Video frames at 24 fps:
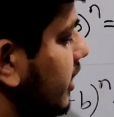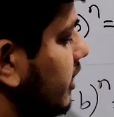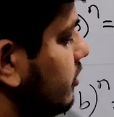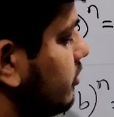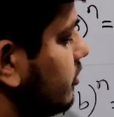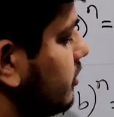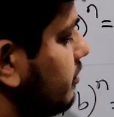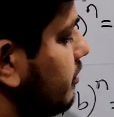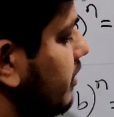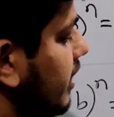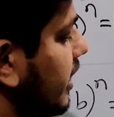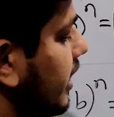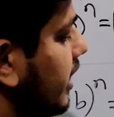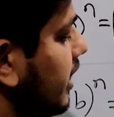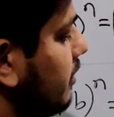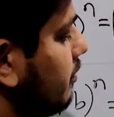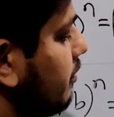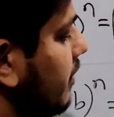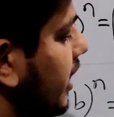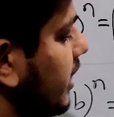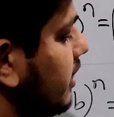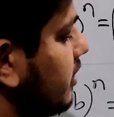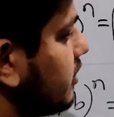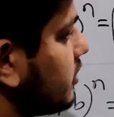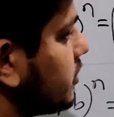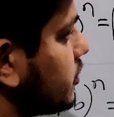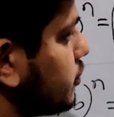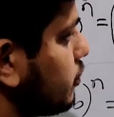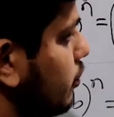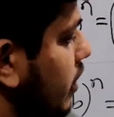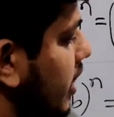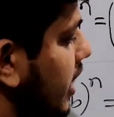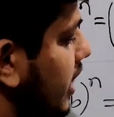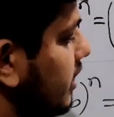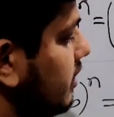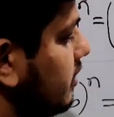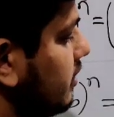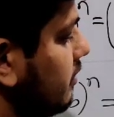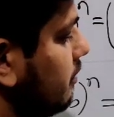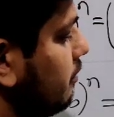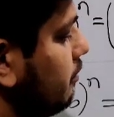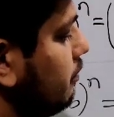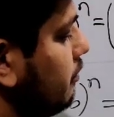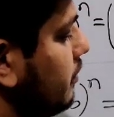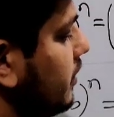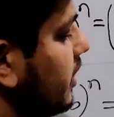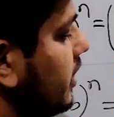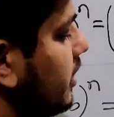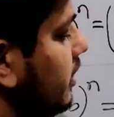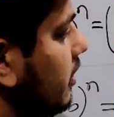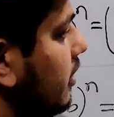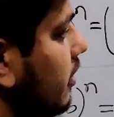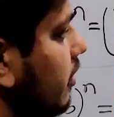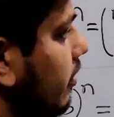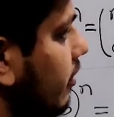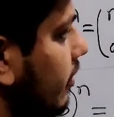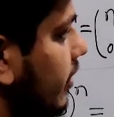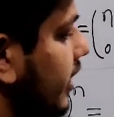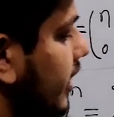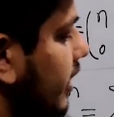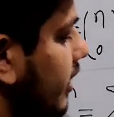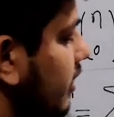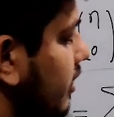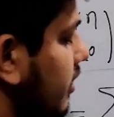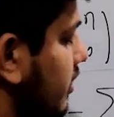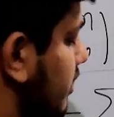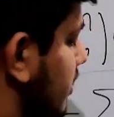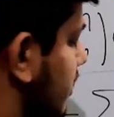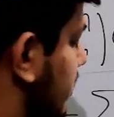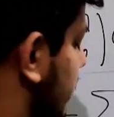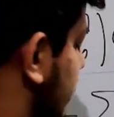a to the power n minus 1 b. Okay,